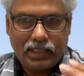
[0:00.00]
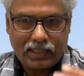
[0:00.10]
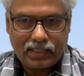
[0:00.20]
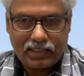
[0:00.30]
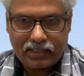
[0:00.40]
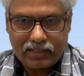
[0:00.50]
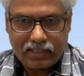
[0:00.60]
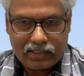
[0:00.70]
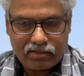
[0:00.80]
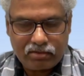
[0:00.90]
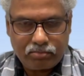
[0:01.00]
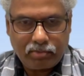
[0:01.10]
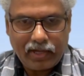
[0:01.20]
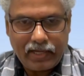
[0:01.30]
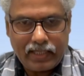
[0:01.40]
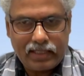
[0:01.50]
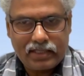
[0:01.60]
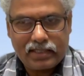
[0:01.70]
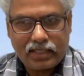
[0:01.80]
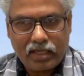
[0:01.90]
and then that point in
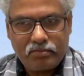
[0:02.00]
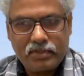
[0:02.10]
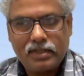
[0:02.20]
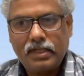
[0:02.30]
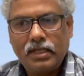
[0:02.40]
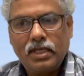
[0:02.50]
the library